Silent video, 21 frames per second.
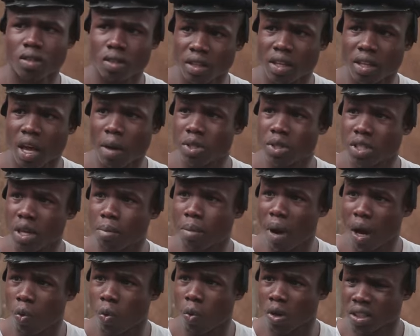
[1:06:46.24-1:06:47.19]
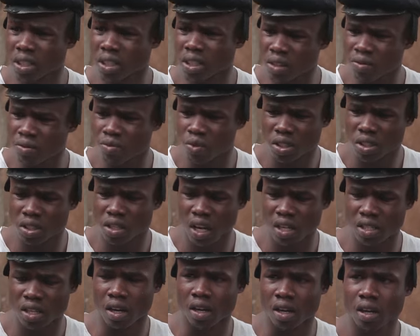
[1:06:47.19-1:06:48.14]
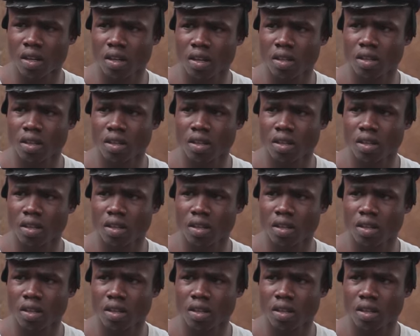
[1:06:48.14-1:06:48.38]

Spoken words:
They tell me say bank work they give 20,000.